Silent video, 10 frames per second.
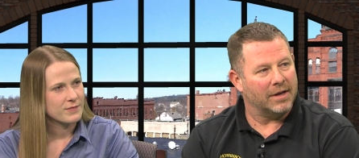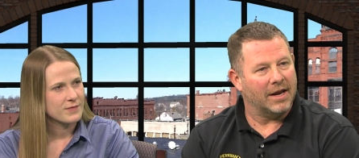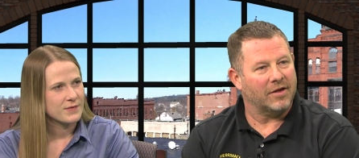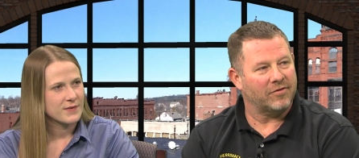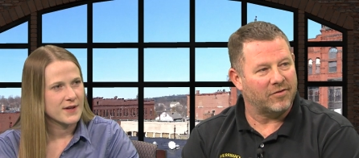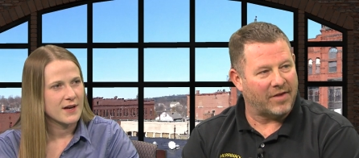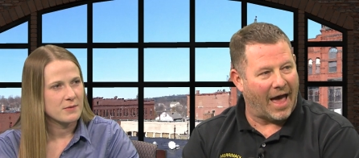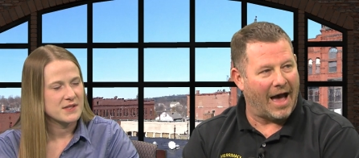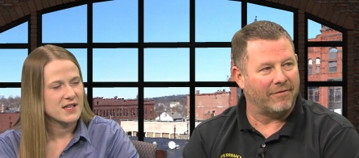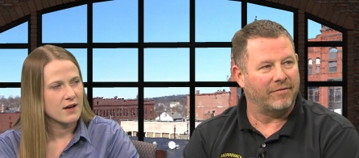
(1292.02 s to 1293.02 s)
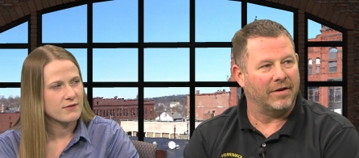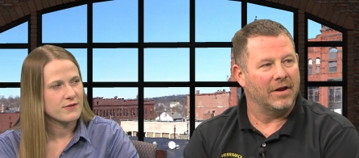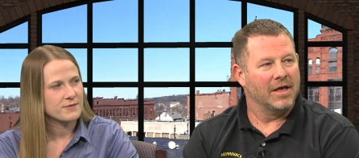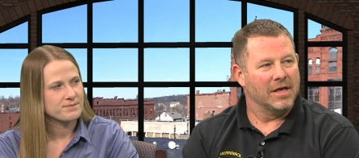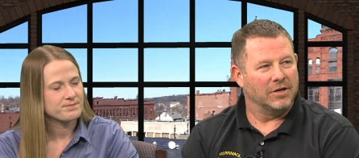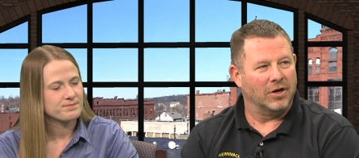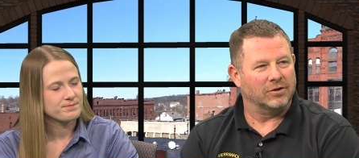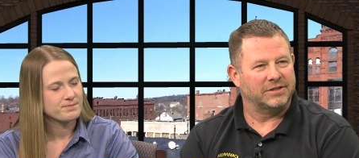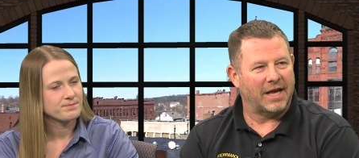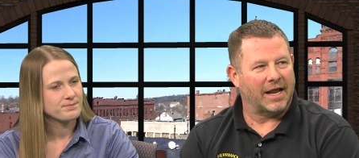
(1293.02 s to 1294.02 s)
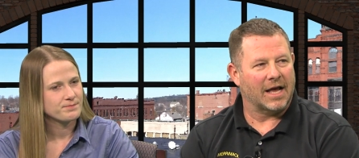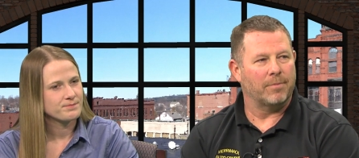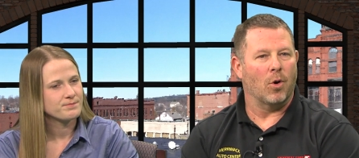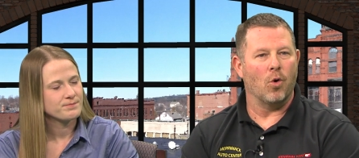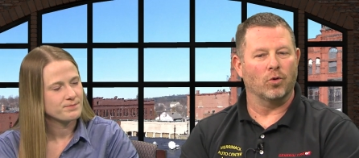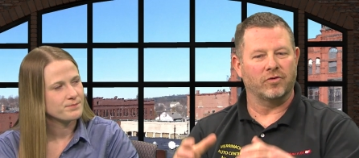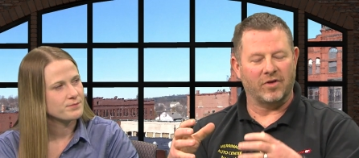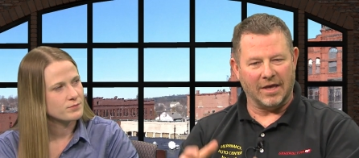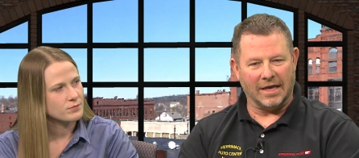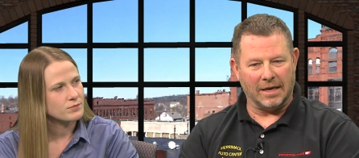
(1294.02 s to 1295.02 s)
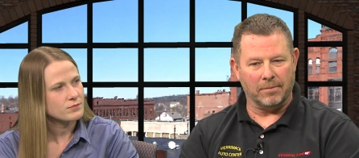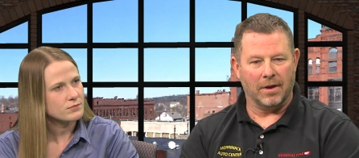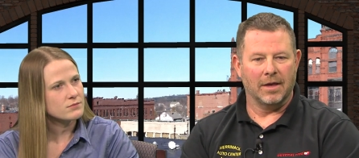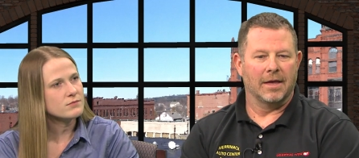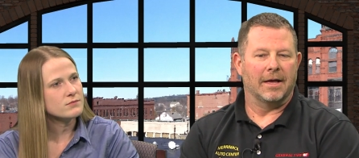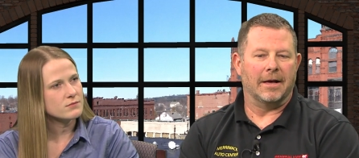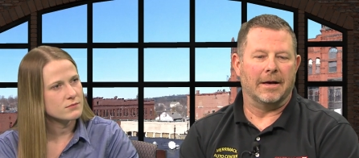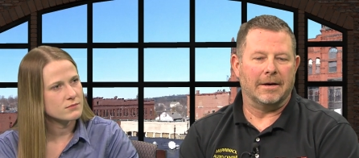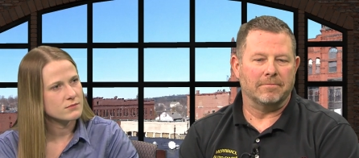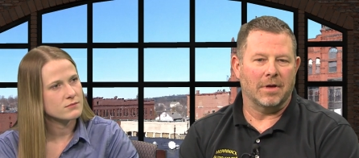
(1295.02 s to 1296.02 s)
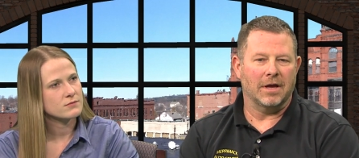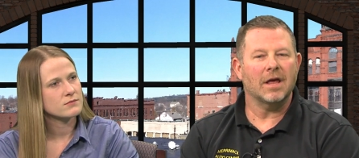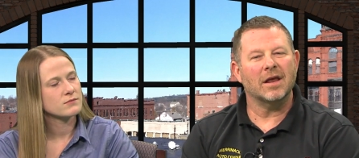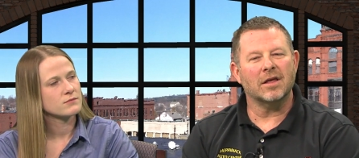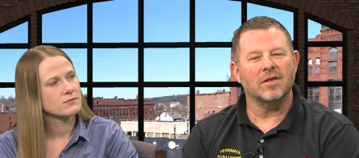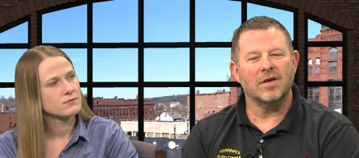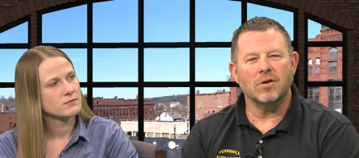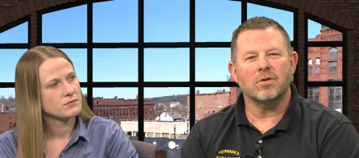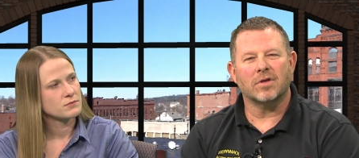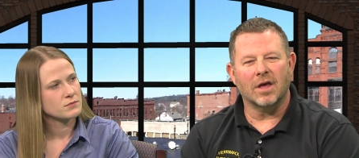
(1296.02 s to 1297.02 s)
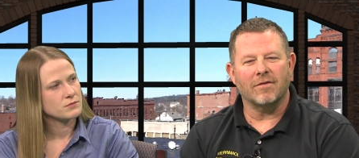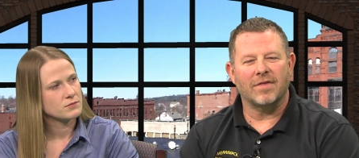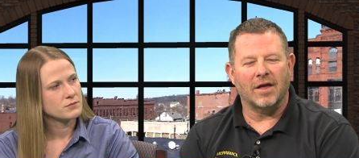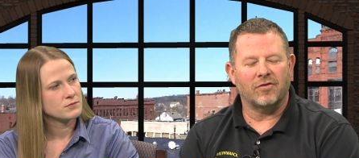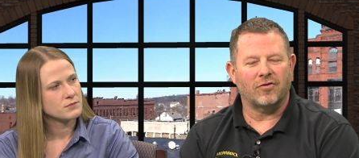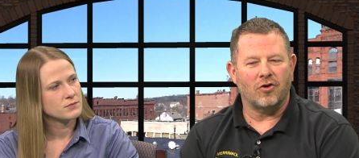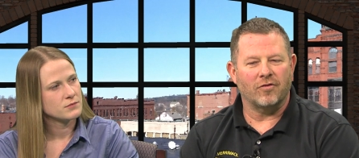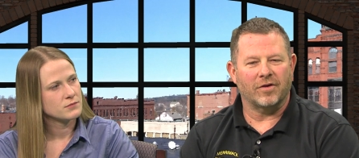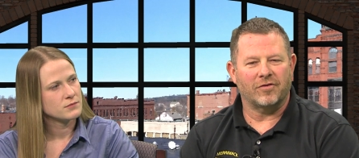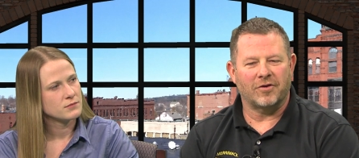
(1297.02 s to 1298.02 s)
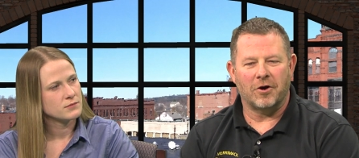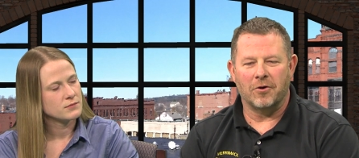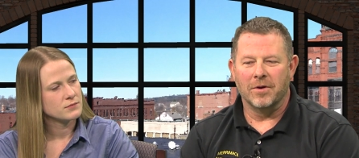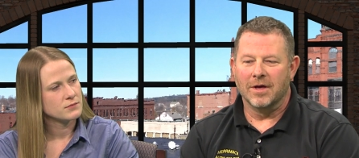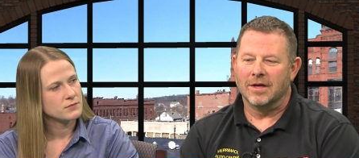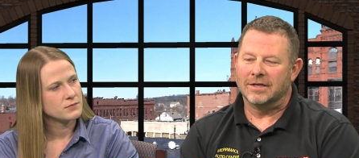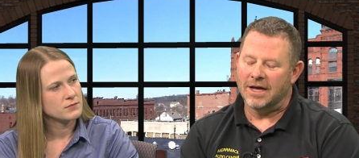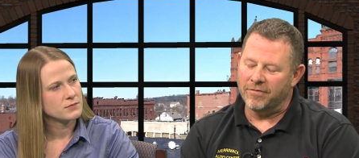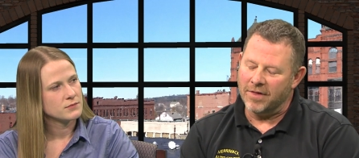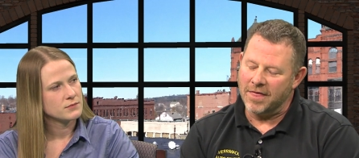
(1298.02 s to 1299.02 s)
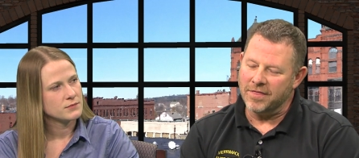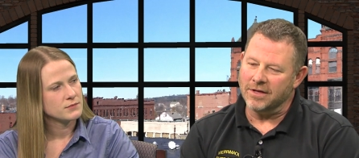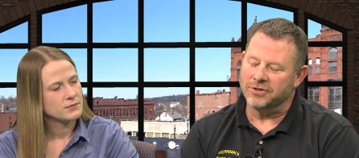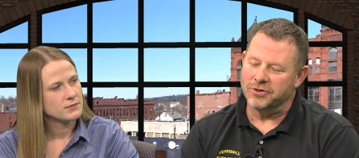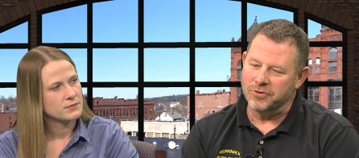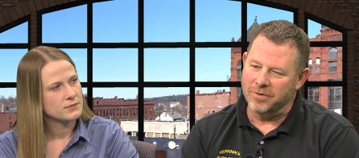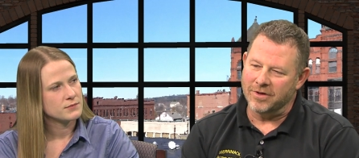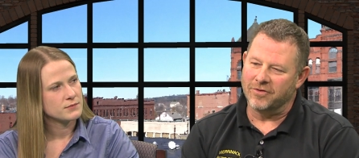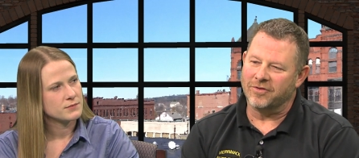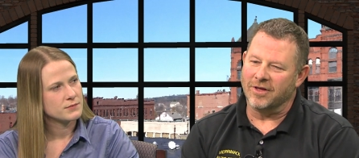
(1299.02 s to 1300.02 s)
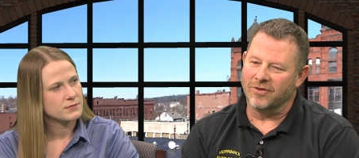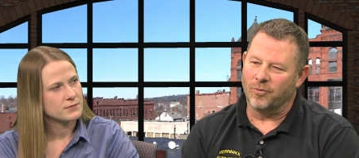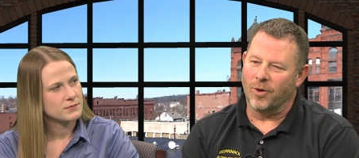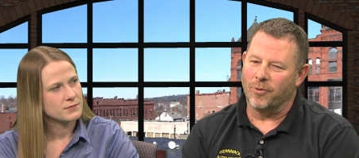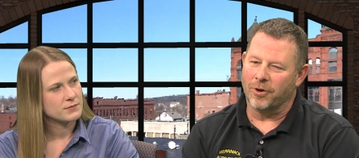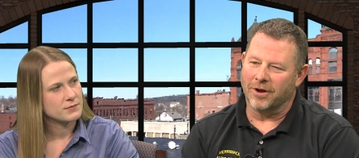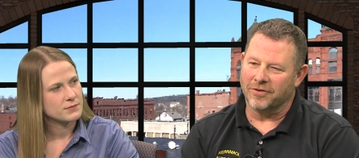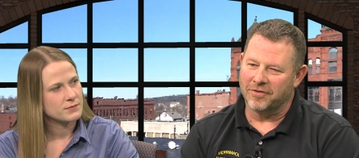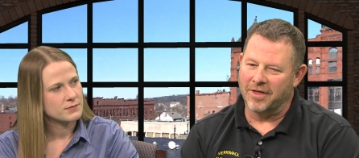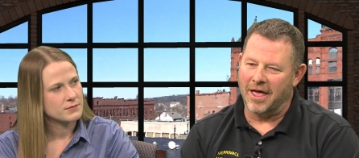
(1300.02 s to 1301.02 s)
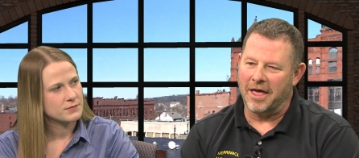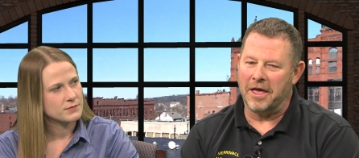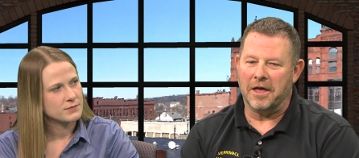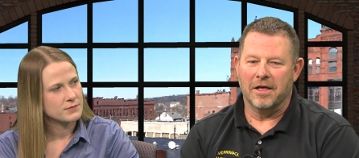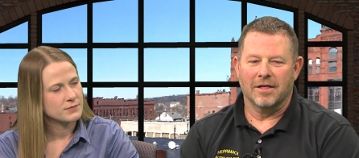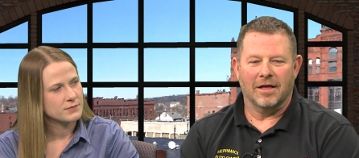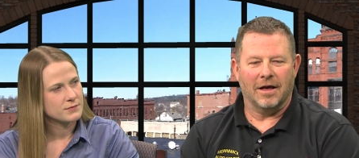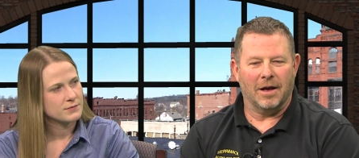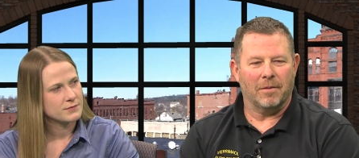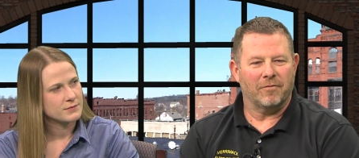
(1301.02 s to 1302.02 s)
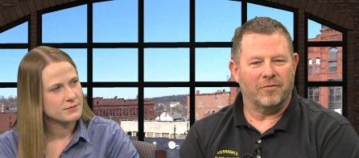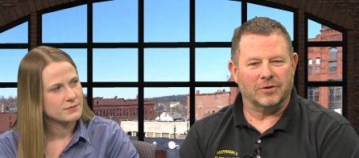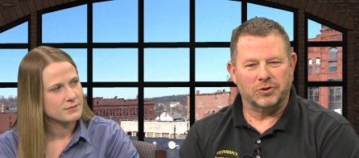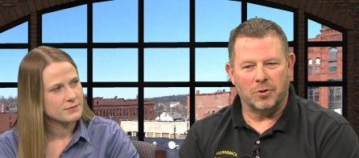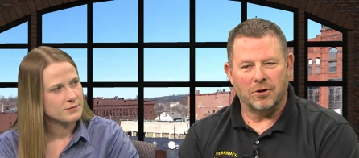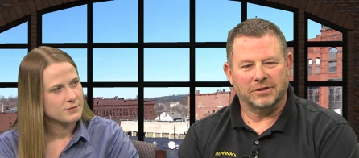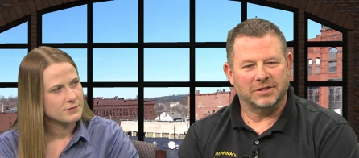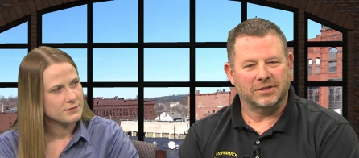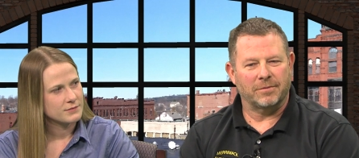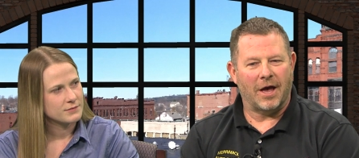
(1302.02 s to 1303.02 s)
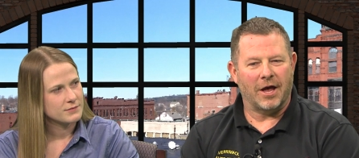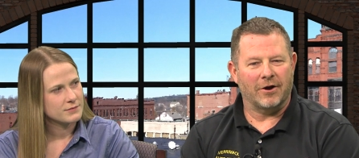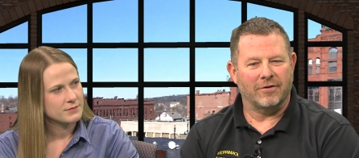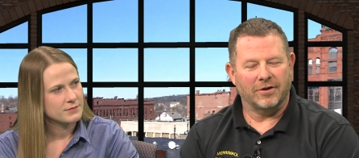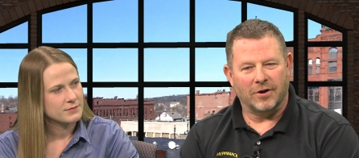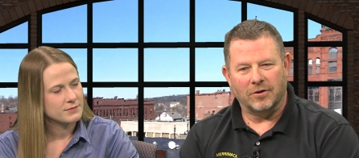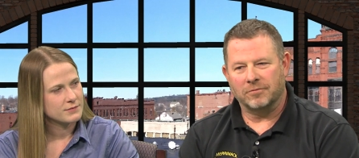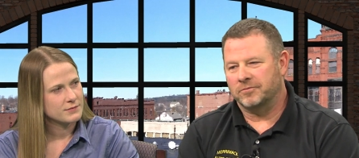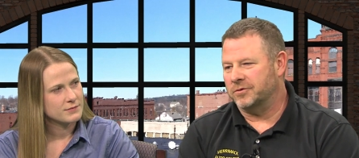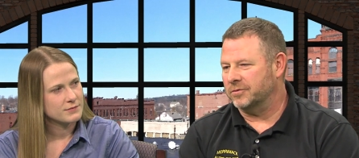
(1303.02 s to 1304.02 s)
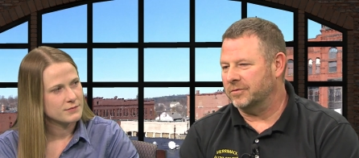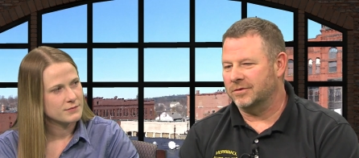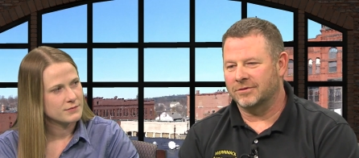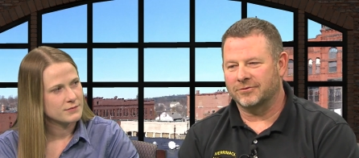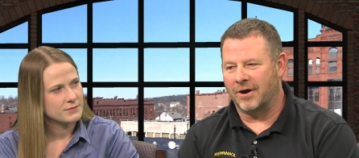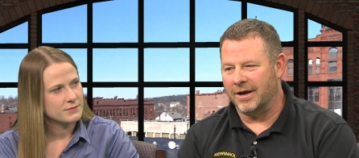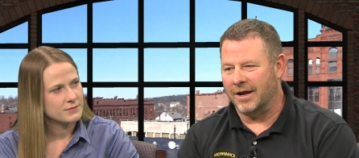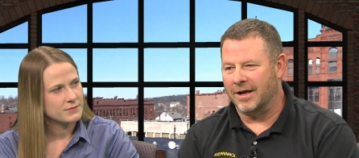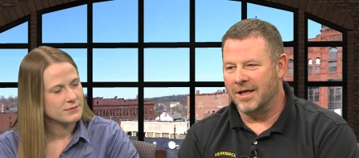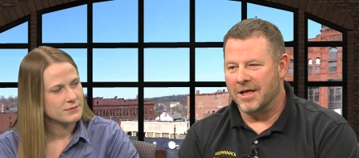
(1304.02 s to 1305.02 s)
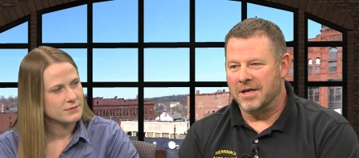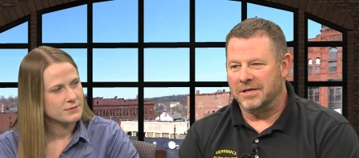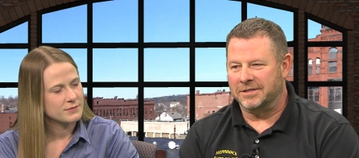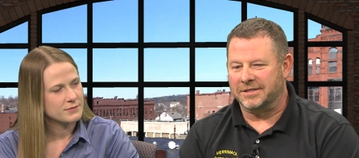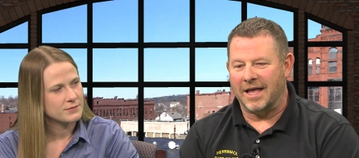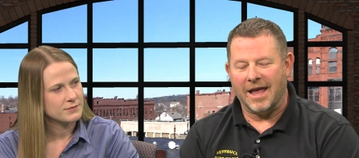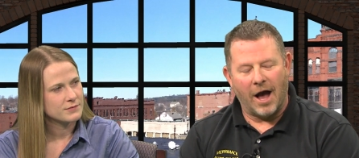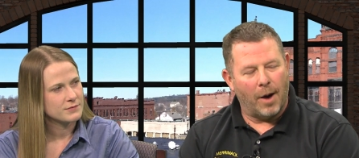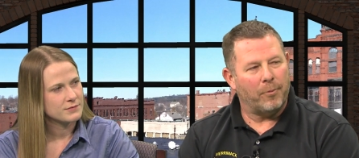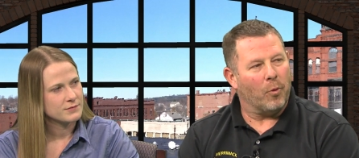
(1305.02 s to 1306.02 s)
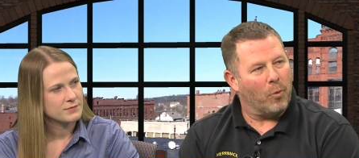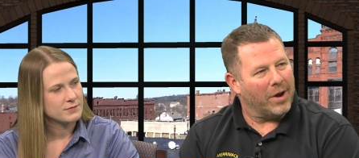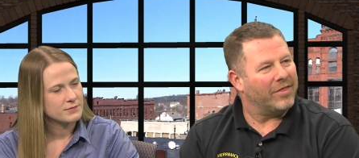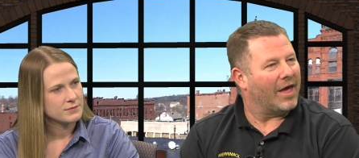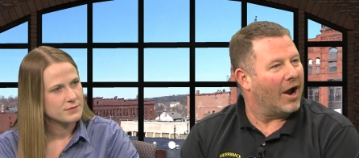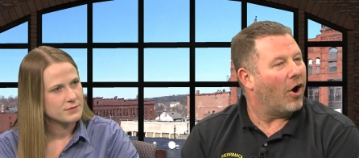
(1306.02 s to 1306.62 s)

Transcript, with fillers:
Speaker 1: and getting staff yeah, and you know setting up a whole team um, and, and, continuing to give that service. So definitely, I think two is is where we're going to stay mm-hmm. um, for sure. It's just a matter you know to trying to stay up with